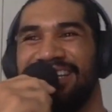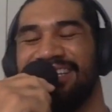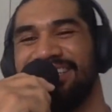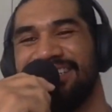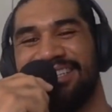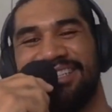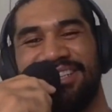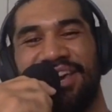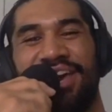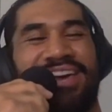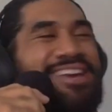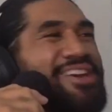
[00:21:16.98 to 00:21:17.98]
Just
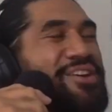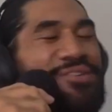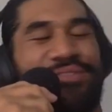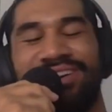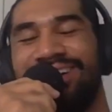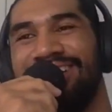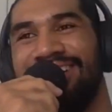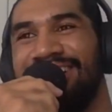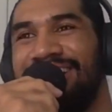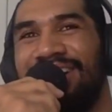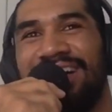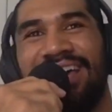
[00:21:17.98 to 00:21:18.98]

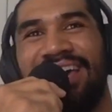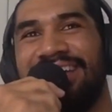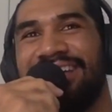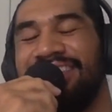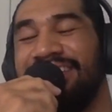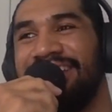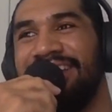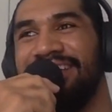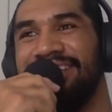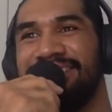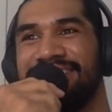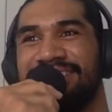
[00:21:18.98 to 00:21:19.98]
I hated that,
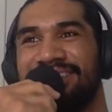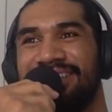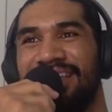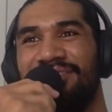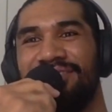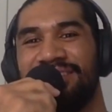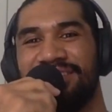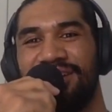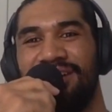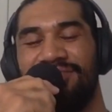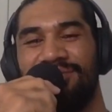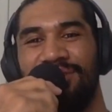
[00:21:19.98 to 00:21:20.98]
eh? Just having to
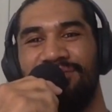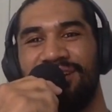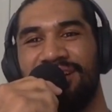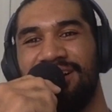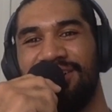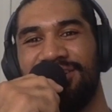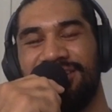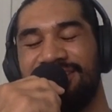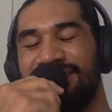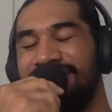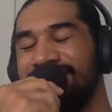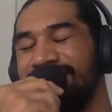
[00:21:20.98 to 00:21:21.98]
drive from Invercargill to
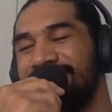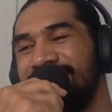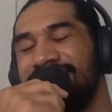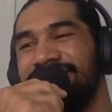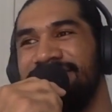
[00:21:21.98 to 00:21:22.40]
Dunners.